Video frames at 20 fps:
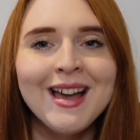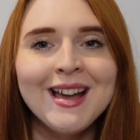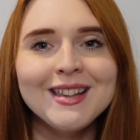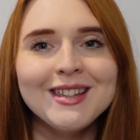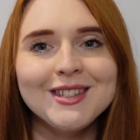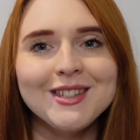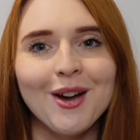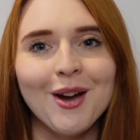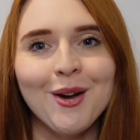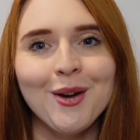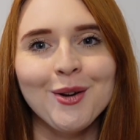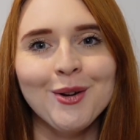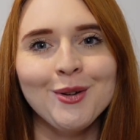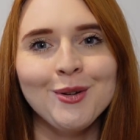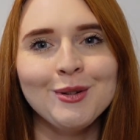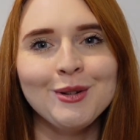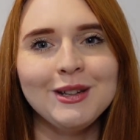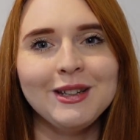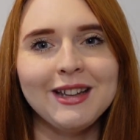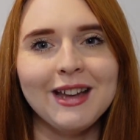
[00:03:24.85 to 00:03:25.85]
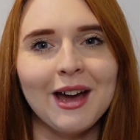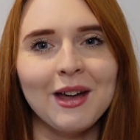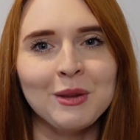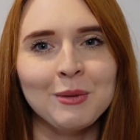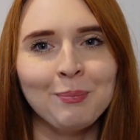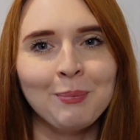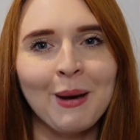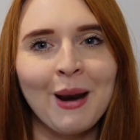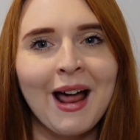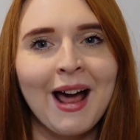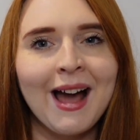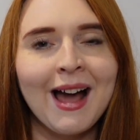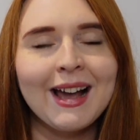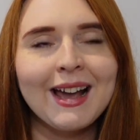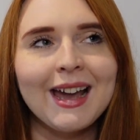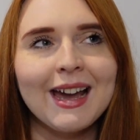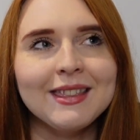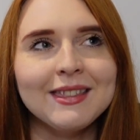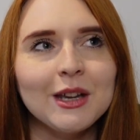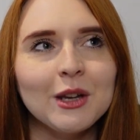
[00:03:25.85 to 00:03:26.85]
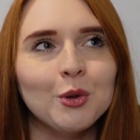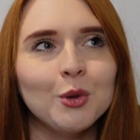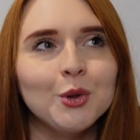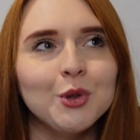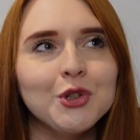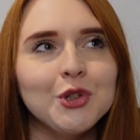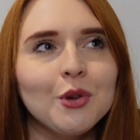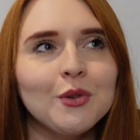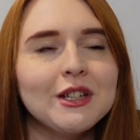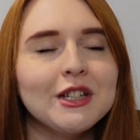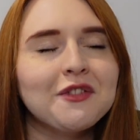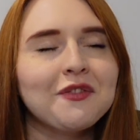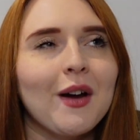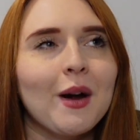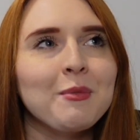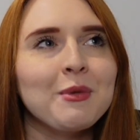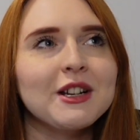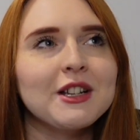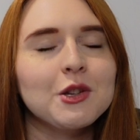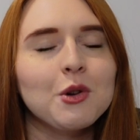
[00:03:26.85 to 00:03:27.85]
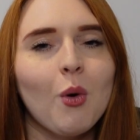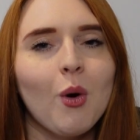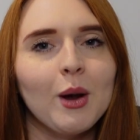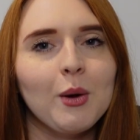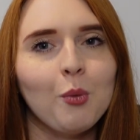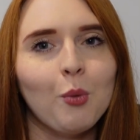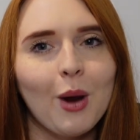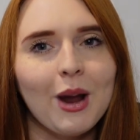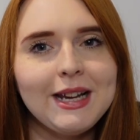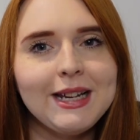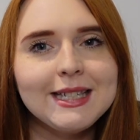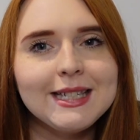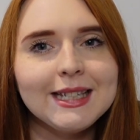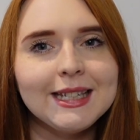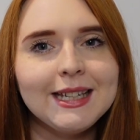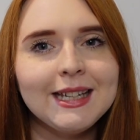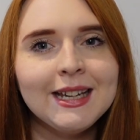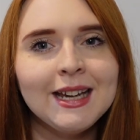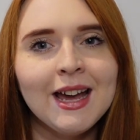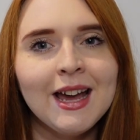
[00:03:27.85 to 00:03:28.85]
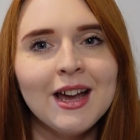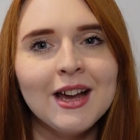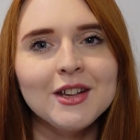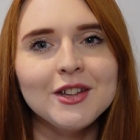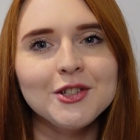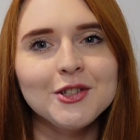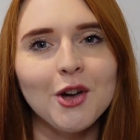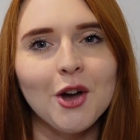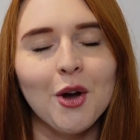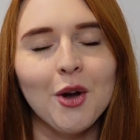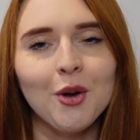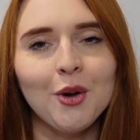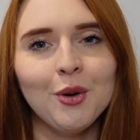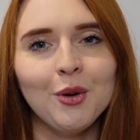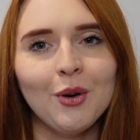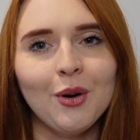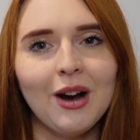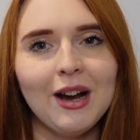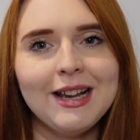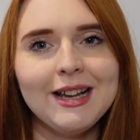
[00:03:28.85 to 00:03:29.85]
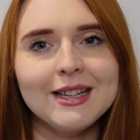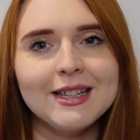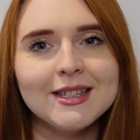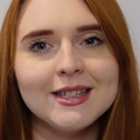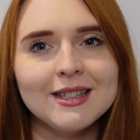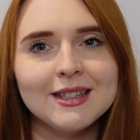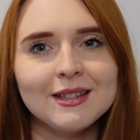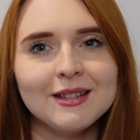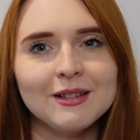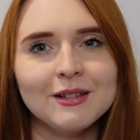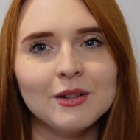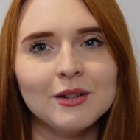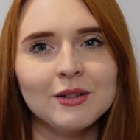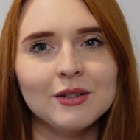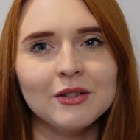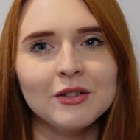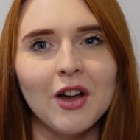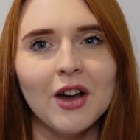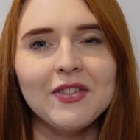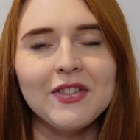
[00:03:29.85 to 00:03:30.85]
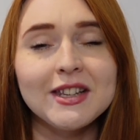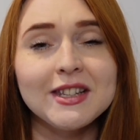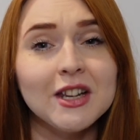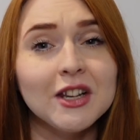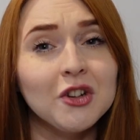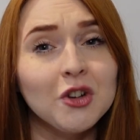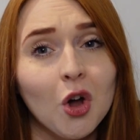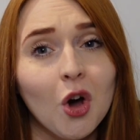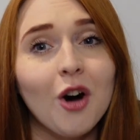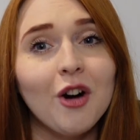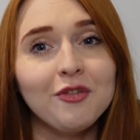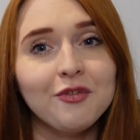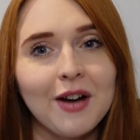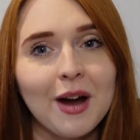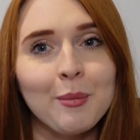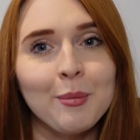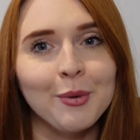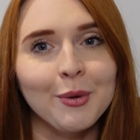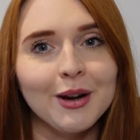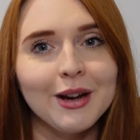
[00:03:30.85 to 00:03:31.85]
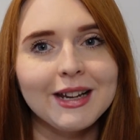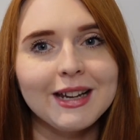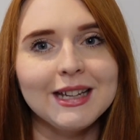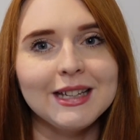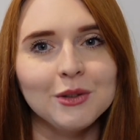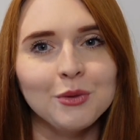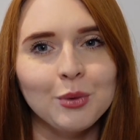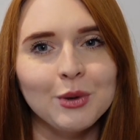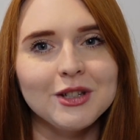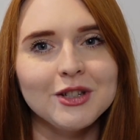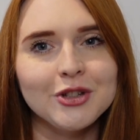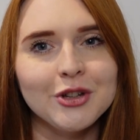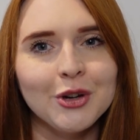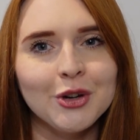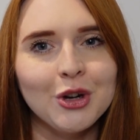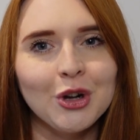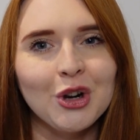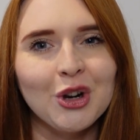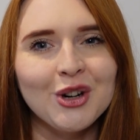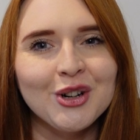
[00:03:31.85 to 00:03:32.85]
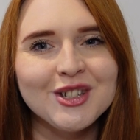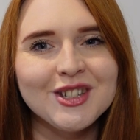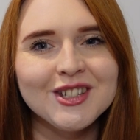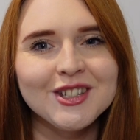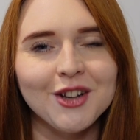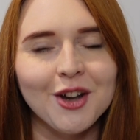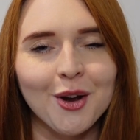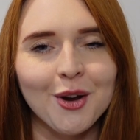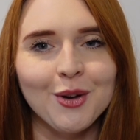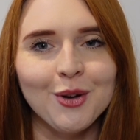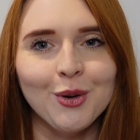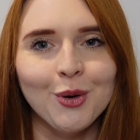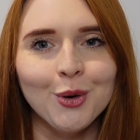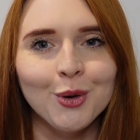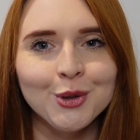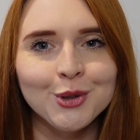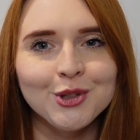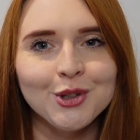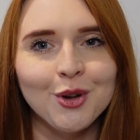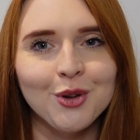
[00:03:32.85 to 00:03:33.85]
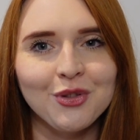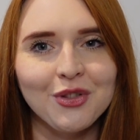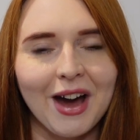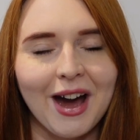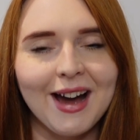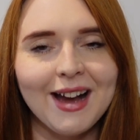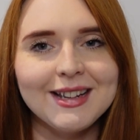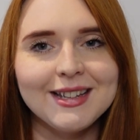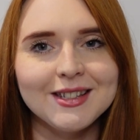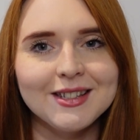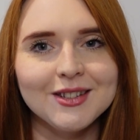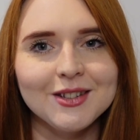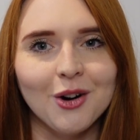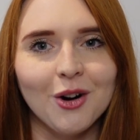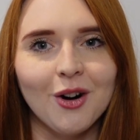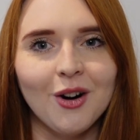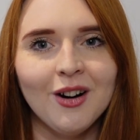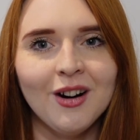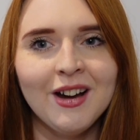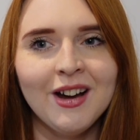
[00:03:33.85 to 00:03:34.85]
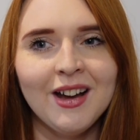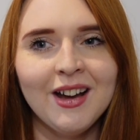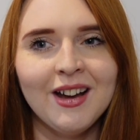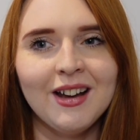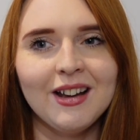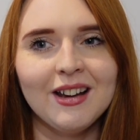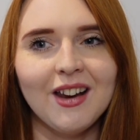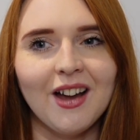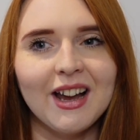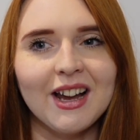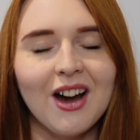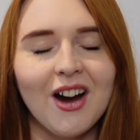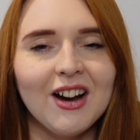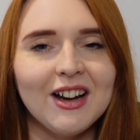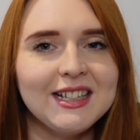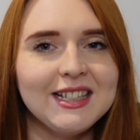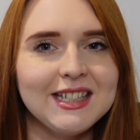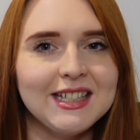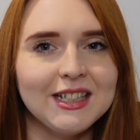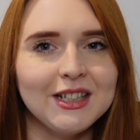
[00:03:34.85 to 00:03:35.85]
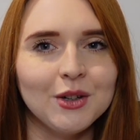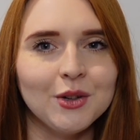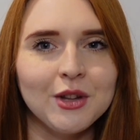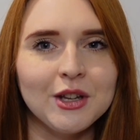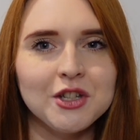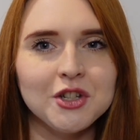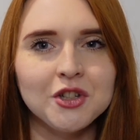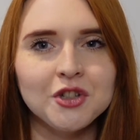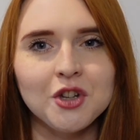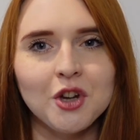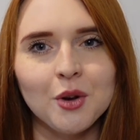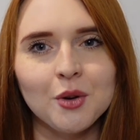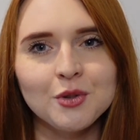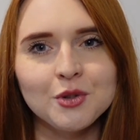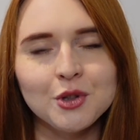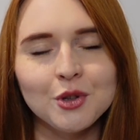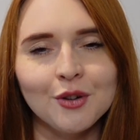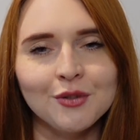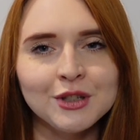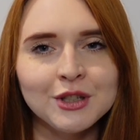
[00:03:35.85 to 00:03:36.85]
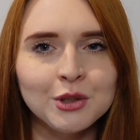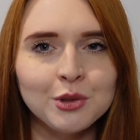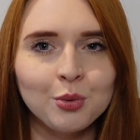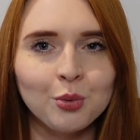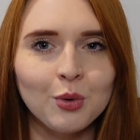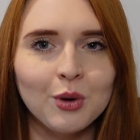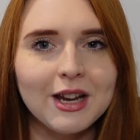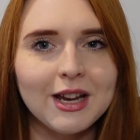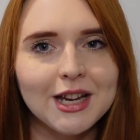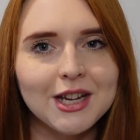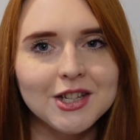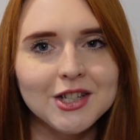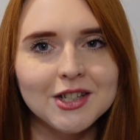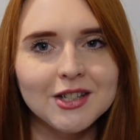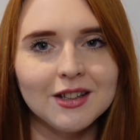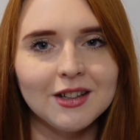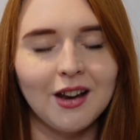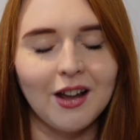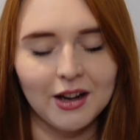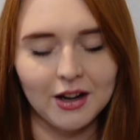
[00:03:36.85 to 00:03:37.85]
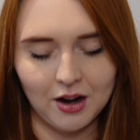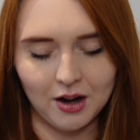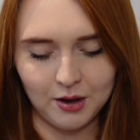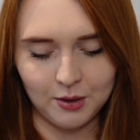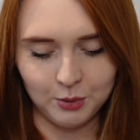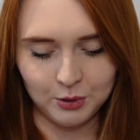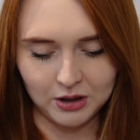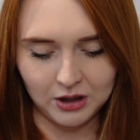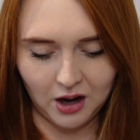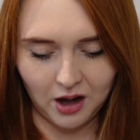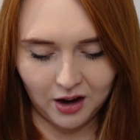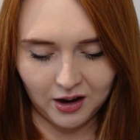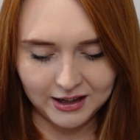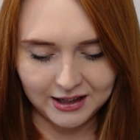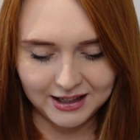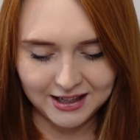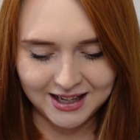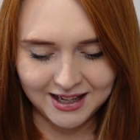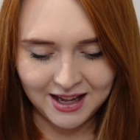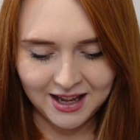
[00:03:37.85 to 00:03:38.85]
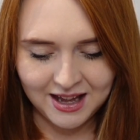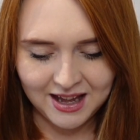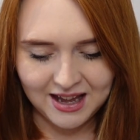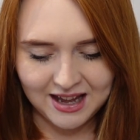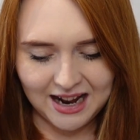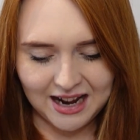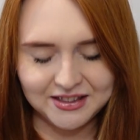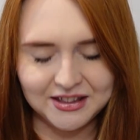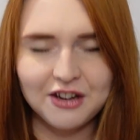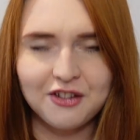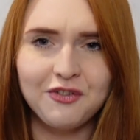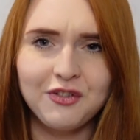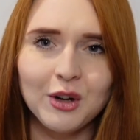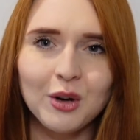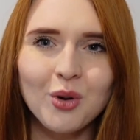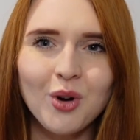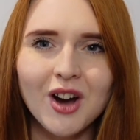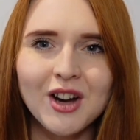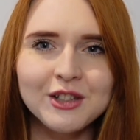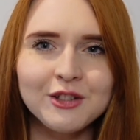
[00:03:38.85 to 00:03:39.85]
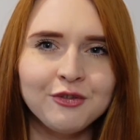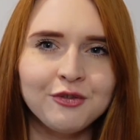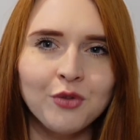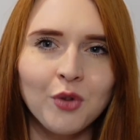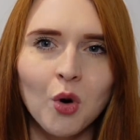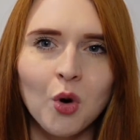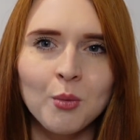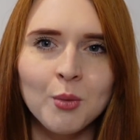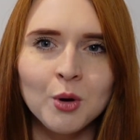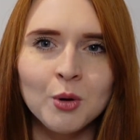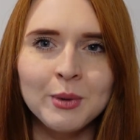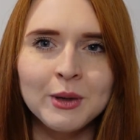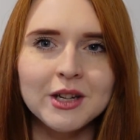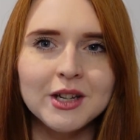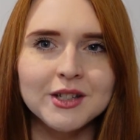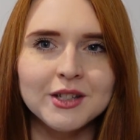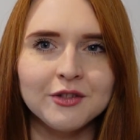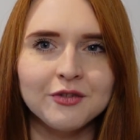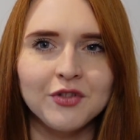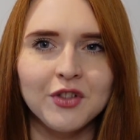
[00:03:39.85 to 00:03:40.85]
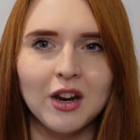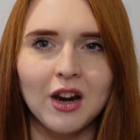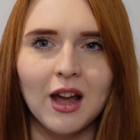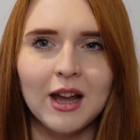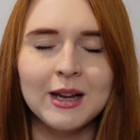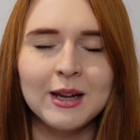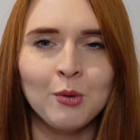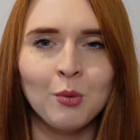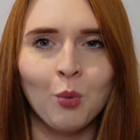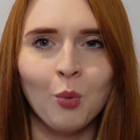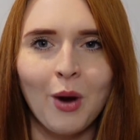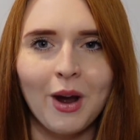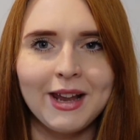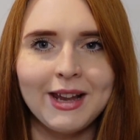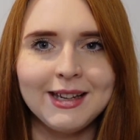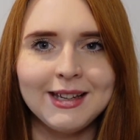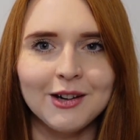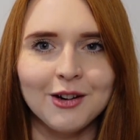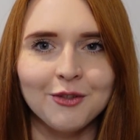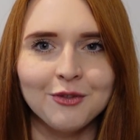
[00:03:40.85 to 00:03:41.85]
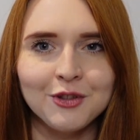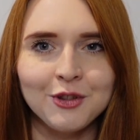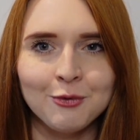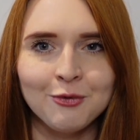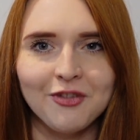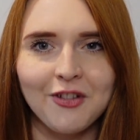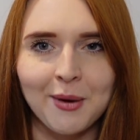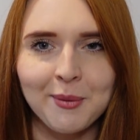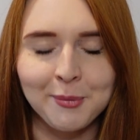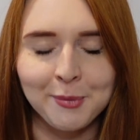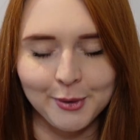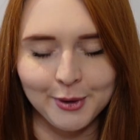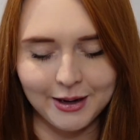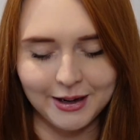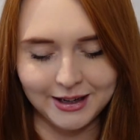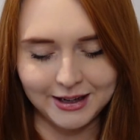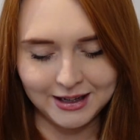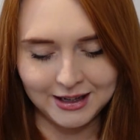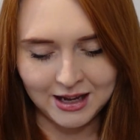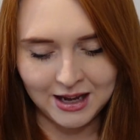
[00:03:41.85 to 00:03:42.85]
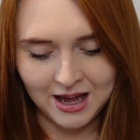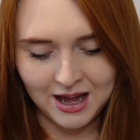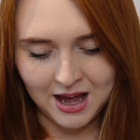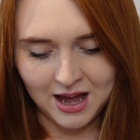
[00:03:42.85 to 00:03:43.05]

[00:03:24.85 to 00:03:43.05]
So yeah, the black, and then also this fabric's quite weighty, so it's like there's a lot of fabric in the Winslow culottes, so also that is not like ideal. They just don't sort of swish like I would like, and they feel kind of formal because of the like weight of the fabric.